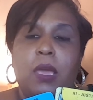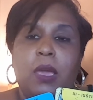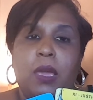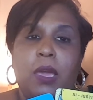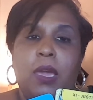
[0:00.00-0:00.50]

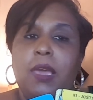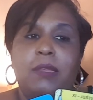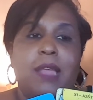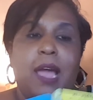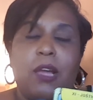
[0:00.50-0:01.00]
he's
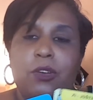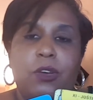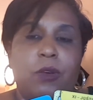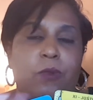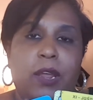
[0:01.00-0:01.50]
not
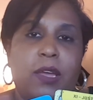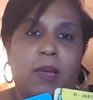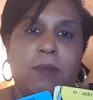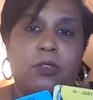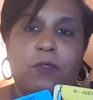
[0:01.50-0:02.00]
good when it
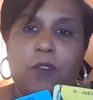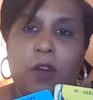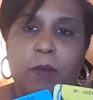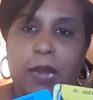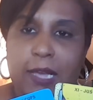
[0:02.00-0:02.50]
comes to
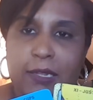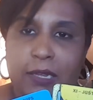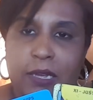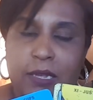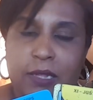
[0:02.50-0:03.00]

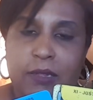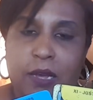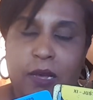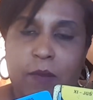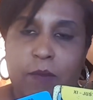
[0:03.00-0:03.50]
verbalizing his
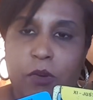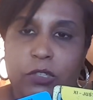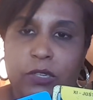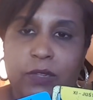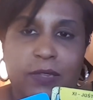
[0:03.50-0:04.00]
uh, emotions. He